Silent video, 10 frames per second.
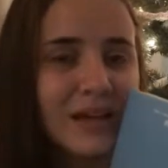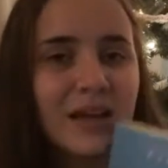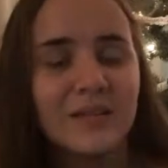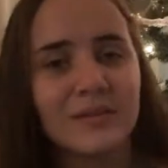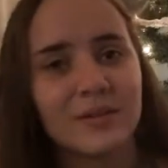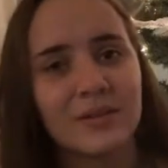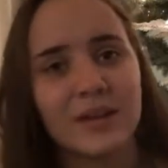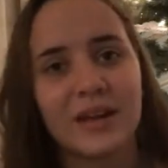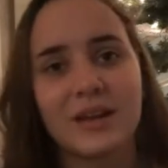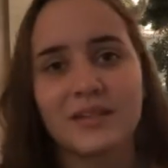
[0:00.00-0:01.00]

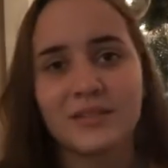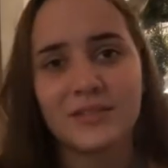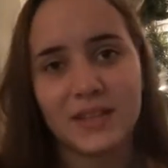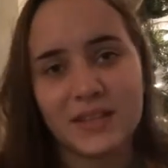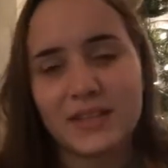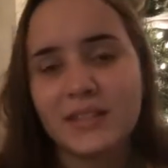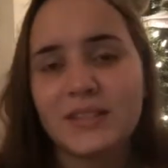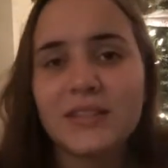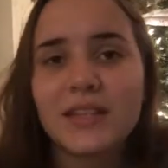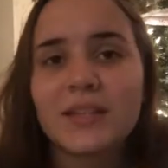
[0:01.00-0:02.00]
I just feel like I need
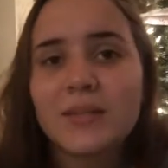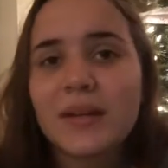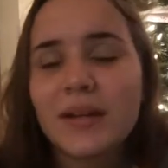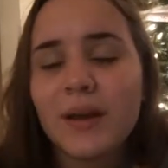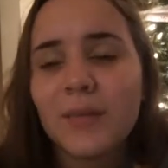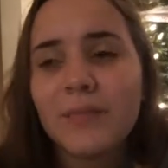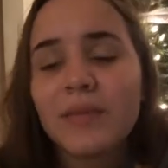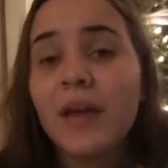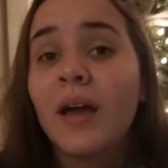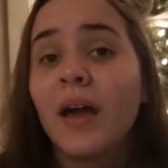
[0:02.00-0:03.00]
to say this right now.
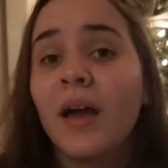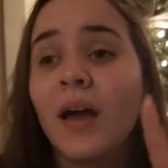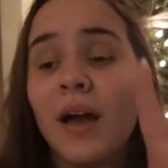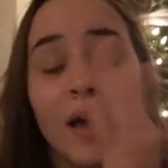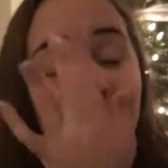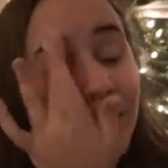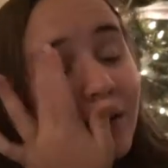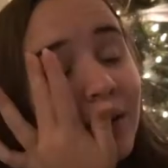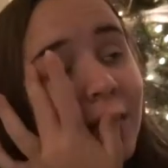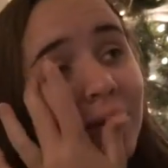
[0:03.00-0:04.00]

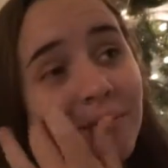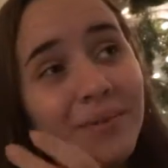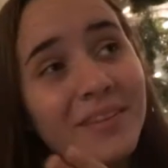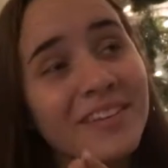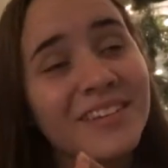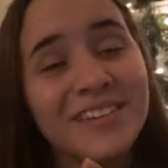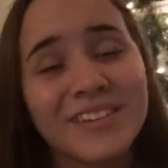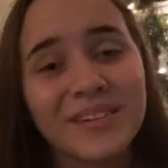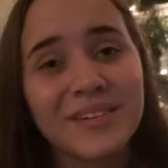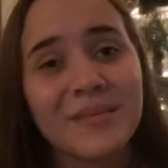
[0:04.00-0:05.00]
Okay,
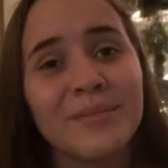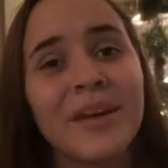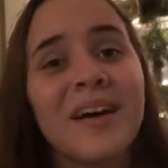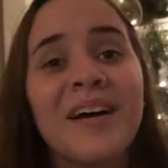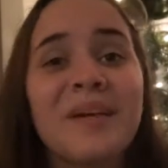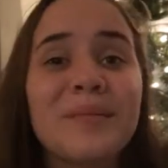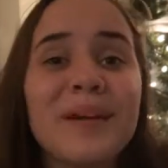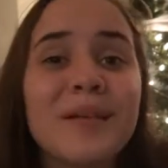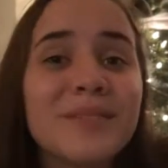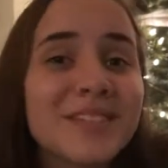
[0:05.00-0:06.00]
so dumb.
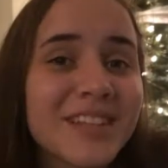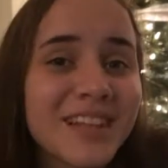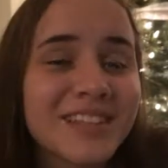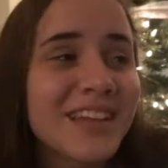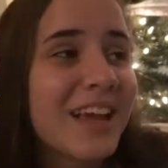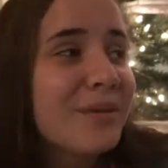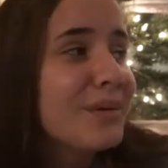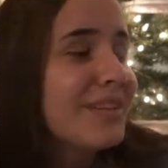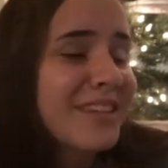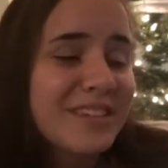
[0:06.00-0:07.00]
But I'm dyslexic. I
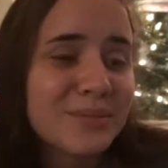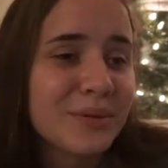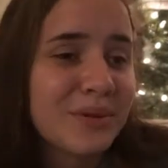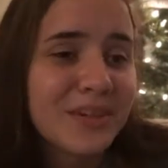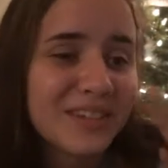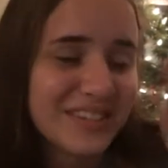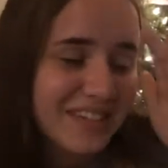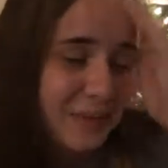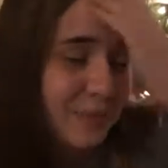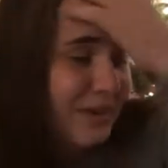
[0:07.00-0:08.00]
read things wrong all the
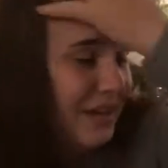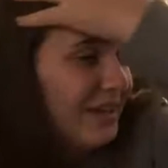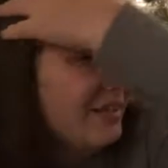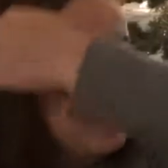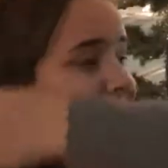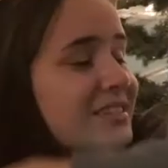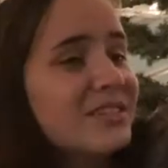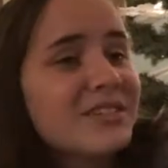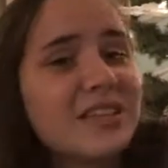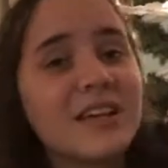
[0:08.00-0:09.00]
time. Okay, like
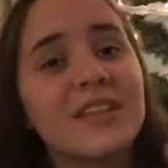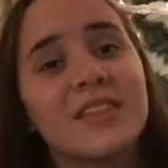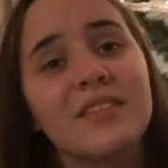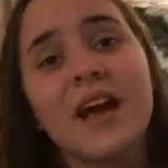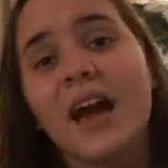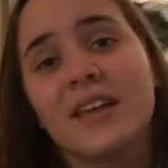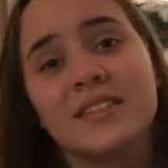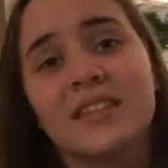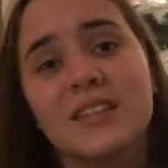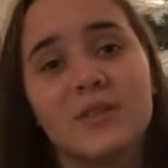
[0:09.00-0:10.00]
seriously, I
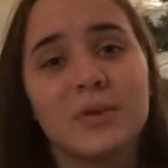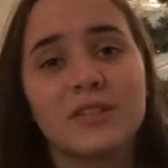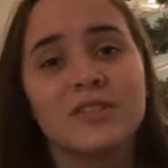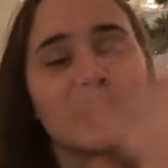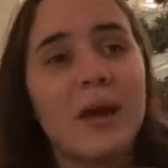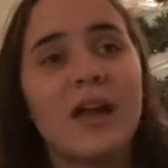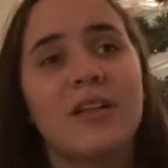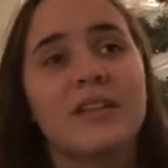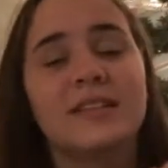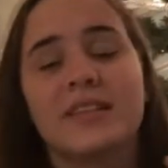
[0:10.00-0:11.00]
see the word
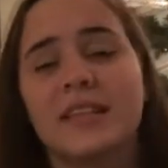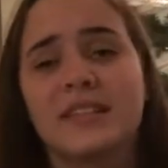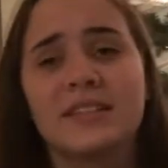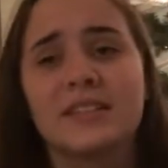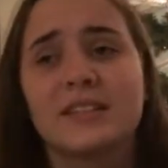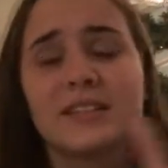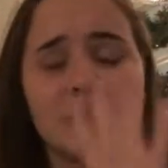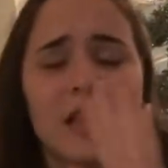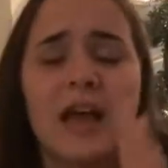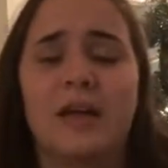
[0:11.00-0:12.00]
smile and think it says
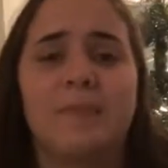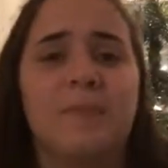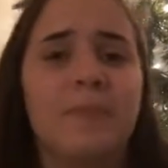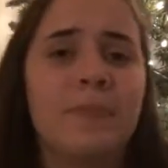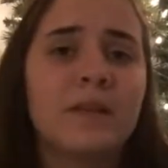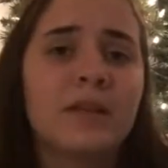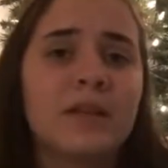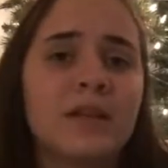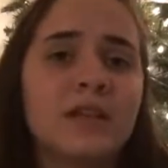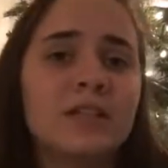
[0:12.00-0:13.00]
slime.
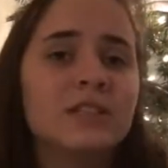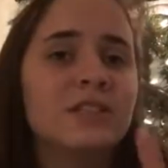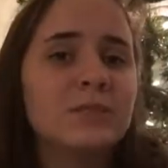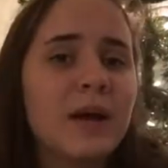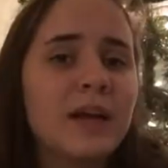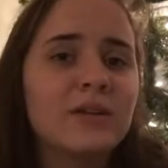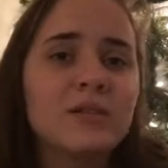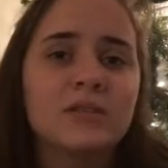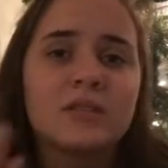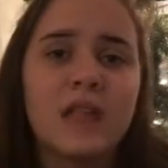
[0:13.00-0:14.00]

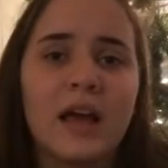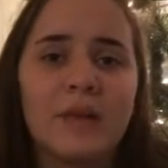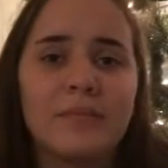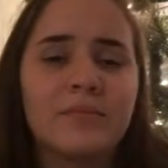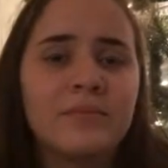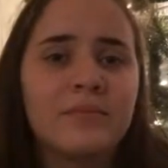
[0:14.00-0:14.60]
Smile, slime.